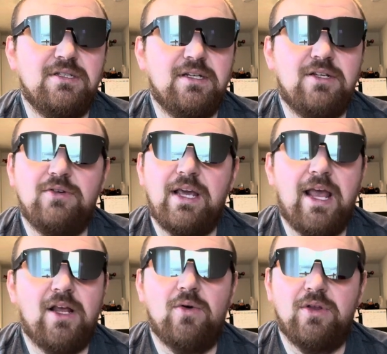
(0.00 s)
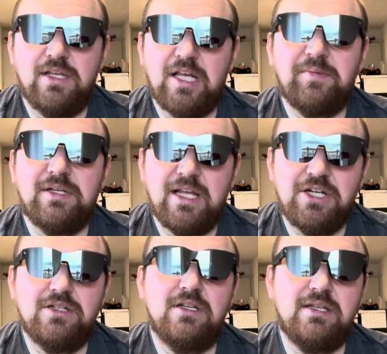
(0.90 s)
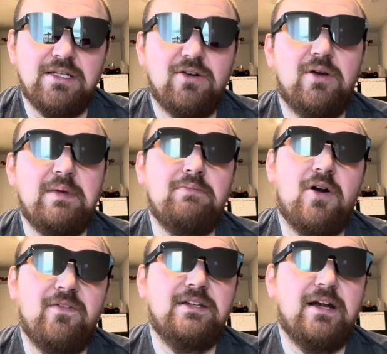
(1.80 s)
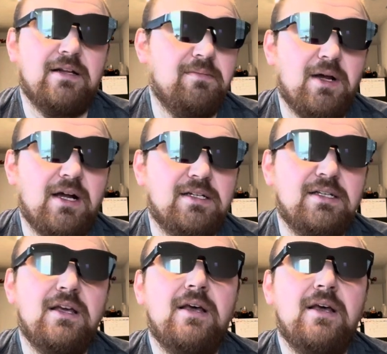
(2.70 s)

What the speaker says: Like, you can't go with the expectation that these are going to be perfect out of the box,